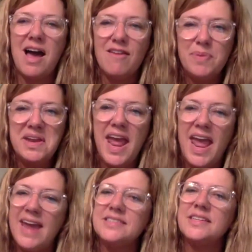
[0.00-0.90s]
I've been
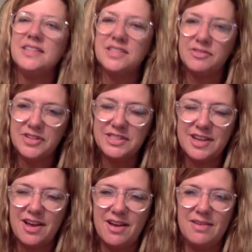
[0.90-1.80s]
18 different
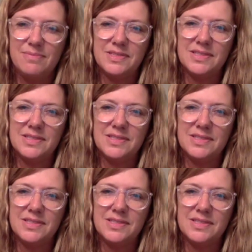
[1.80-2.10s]
times.